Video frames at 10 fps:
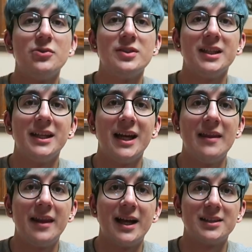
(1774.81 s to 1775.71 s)
using it,
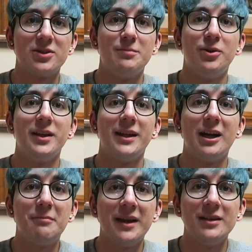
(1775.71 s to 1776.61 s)
and then as I was building it
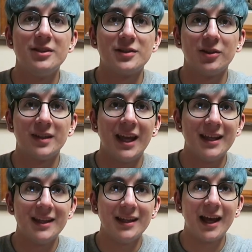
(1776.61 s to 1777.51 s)
up, it just looked
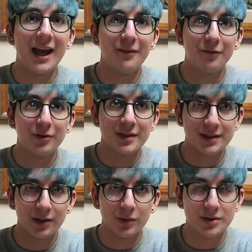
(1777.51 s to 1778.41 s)
cakey every
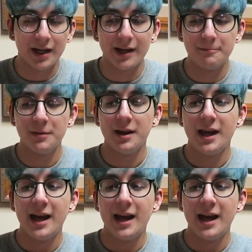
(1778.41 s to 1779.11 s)
single time,